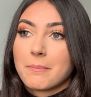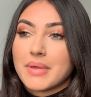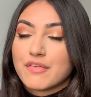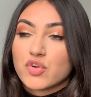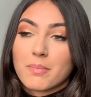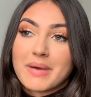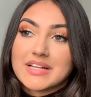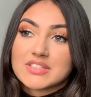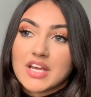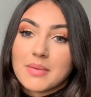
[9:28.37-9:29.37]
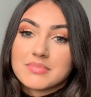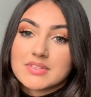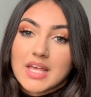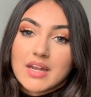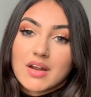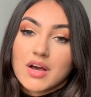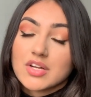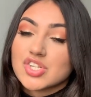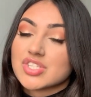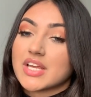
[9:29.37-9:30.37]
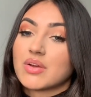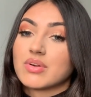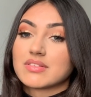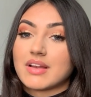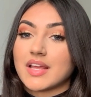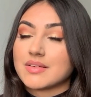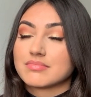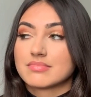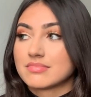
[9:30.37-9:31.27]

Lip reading: But if you're on bad terms, then I'll just say, honestly,